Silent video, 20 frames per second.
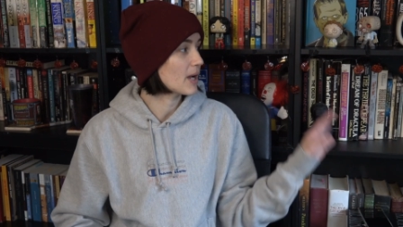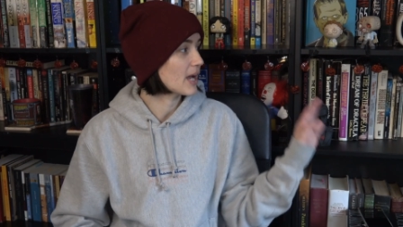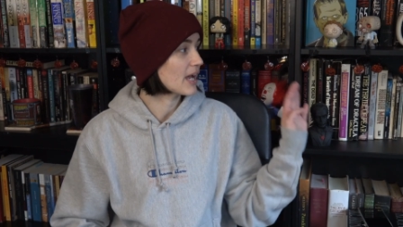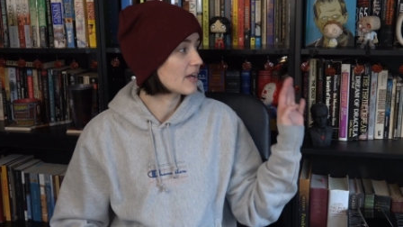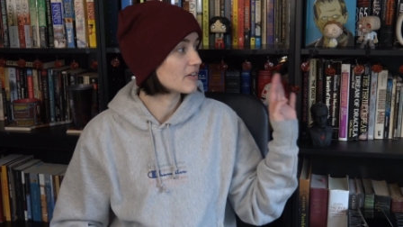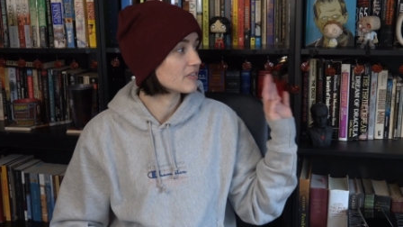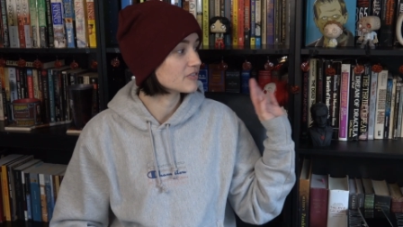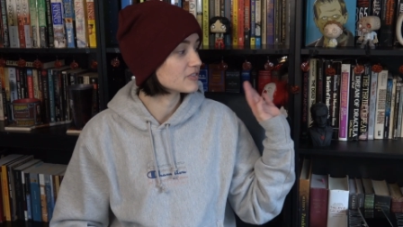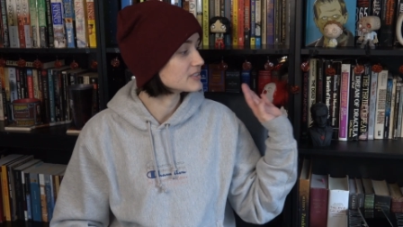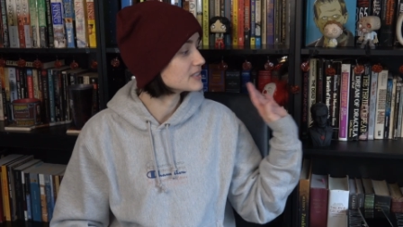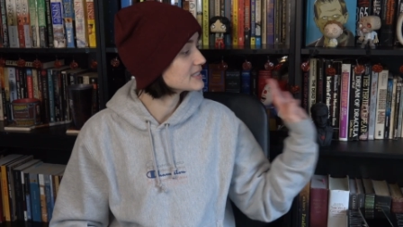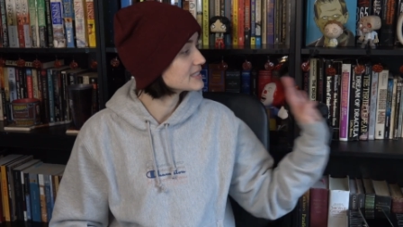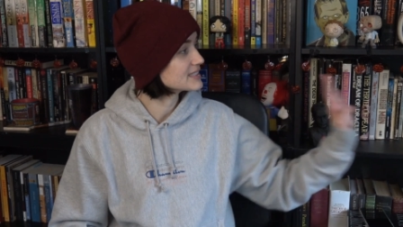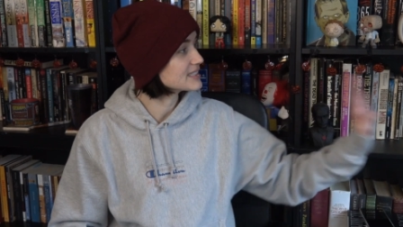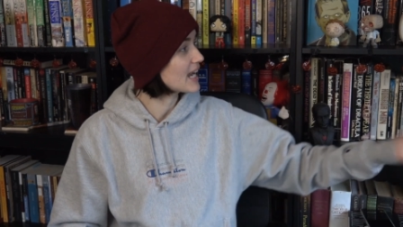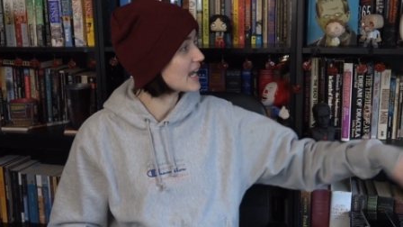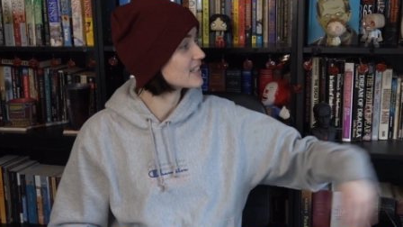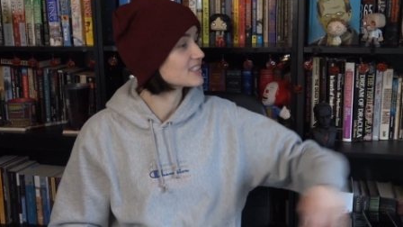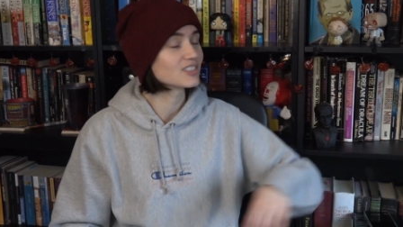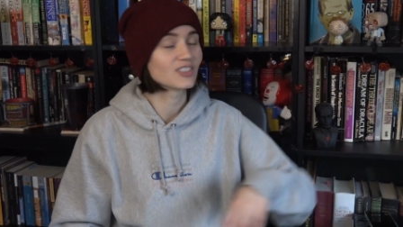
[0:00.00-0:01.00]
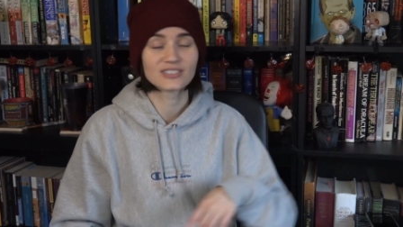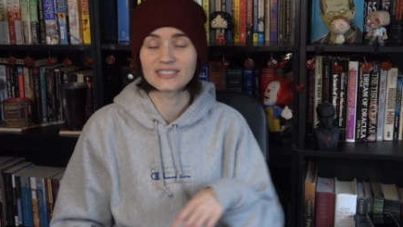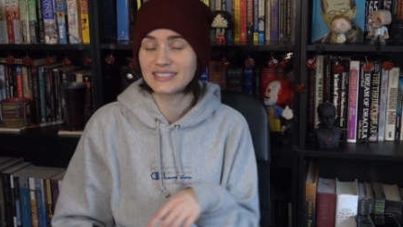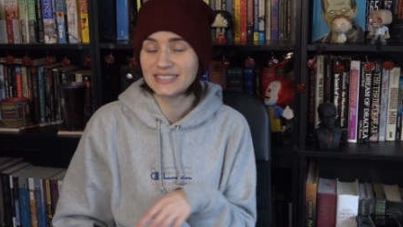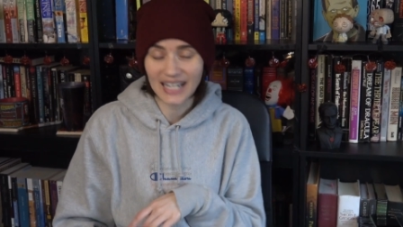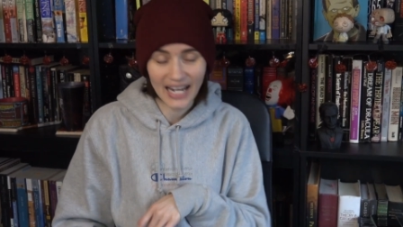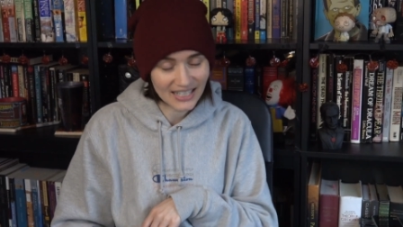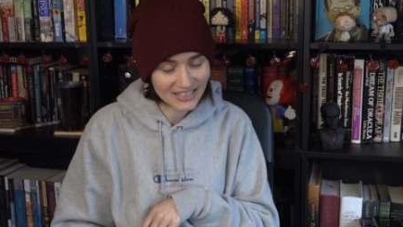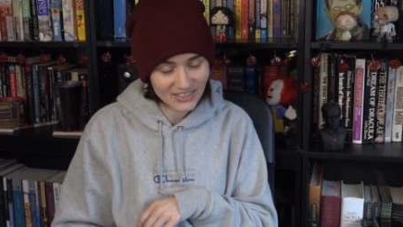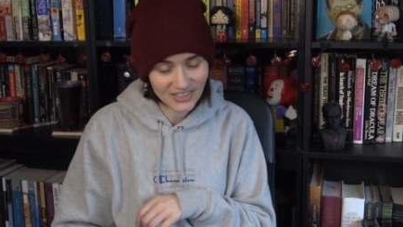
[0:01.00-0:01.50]
I have stacks on
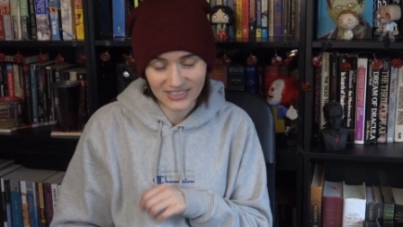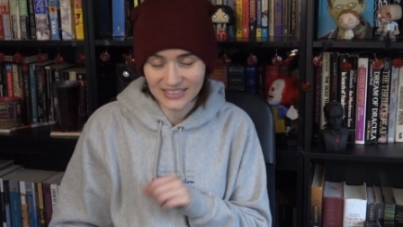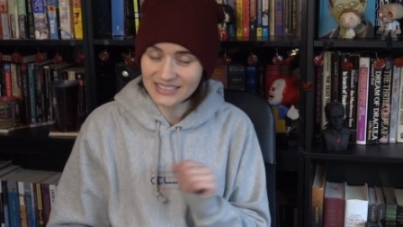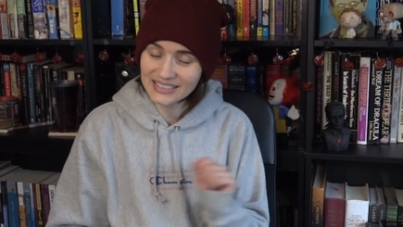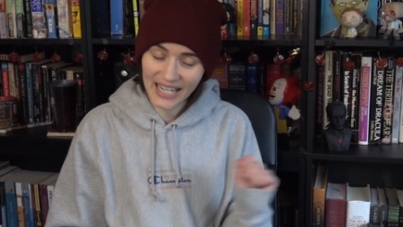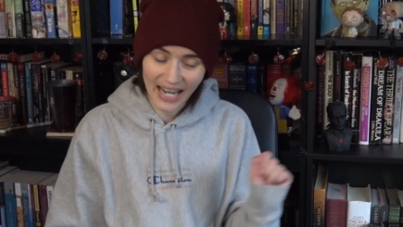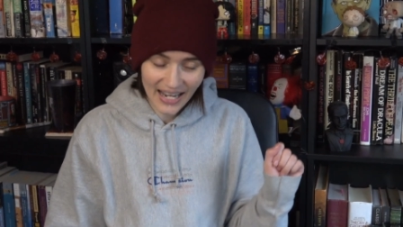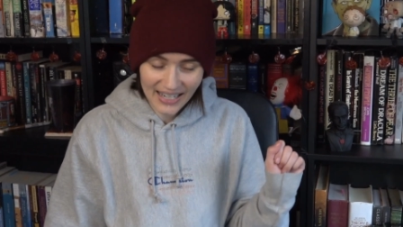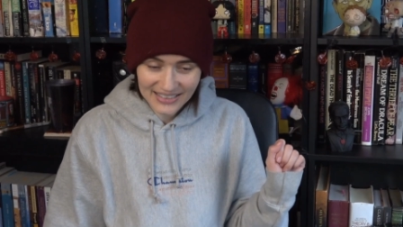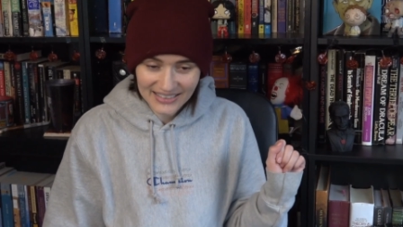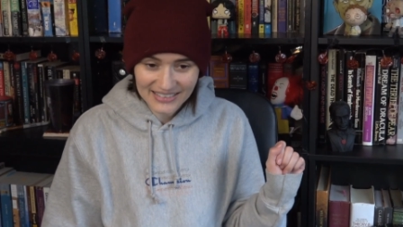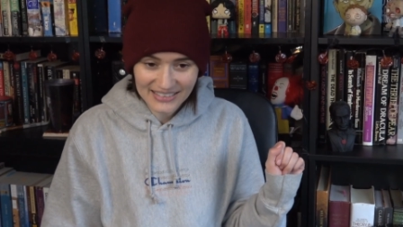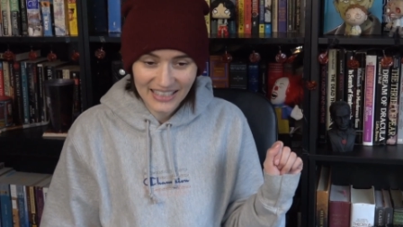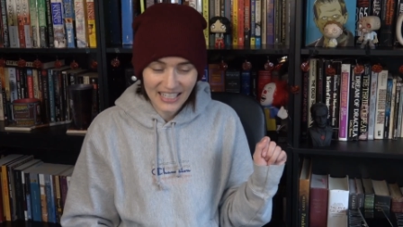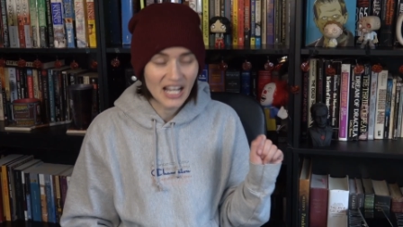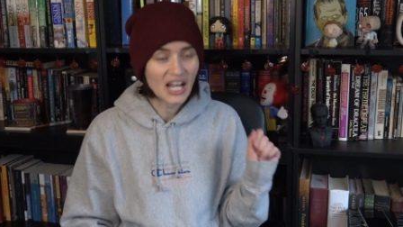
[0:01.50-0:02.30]
stacks on stacks